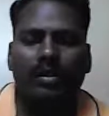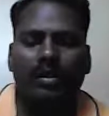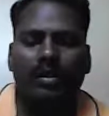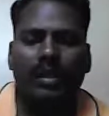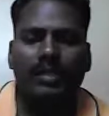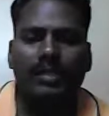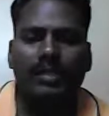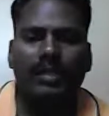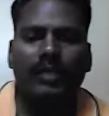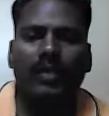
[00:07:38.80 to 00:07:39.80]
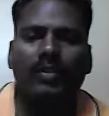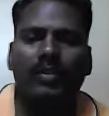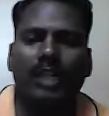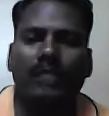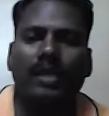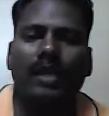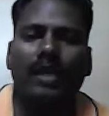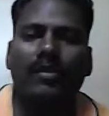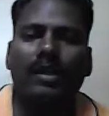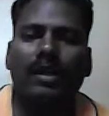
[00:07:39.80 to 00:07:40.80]
Next present values can be
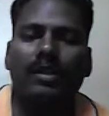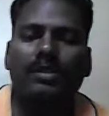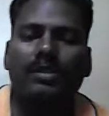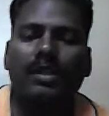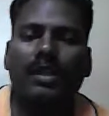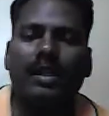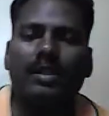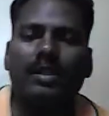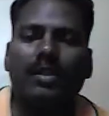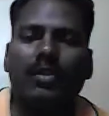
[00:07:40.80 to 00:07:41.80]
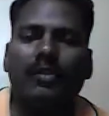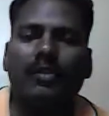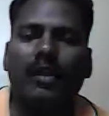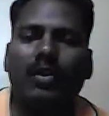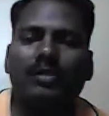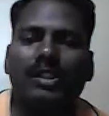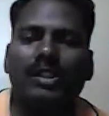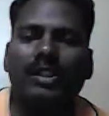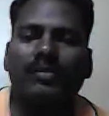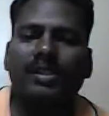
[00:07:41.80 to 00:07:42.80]
calculated considering a discounting factor of
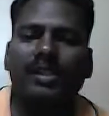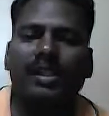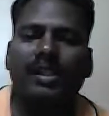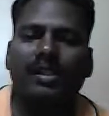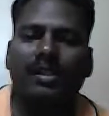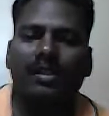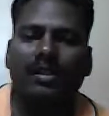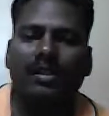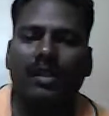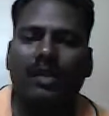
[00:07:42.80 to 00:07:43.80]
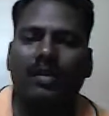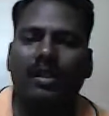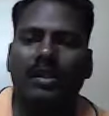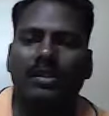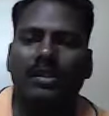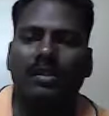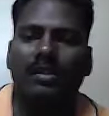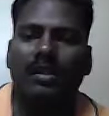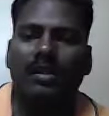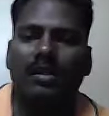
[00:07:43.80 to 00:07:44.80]
16%. Calculate
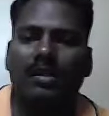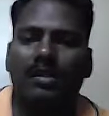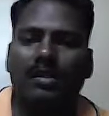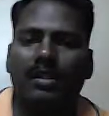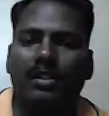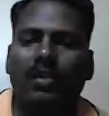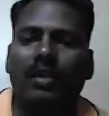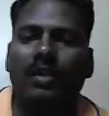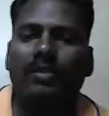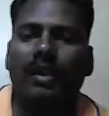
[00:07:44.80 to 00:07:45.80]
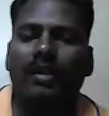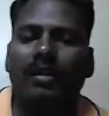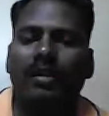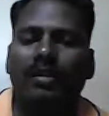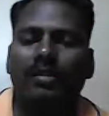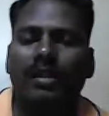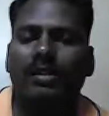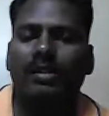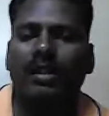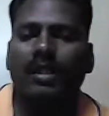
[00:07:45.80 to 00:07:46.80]
the discounting factor
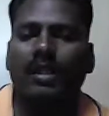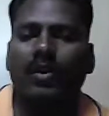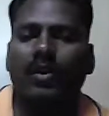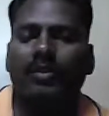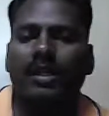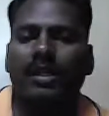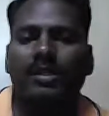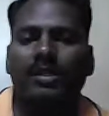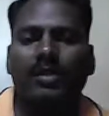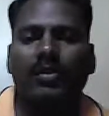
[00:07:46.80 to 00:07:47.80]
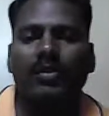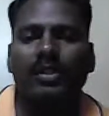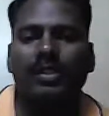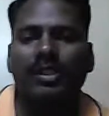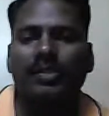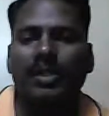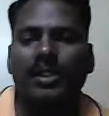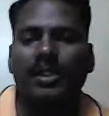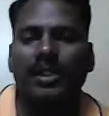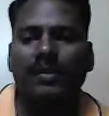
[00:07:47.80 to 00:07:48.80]
considering rate of interest equal to 16%.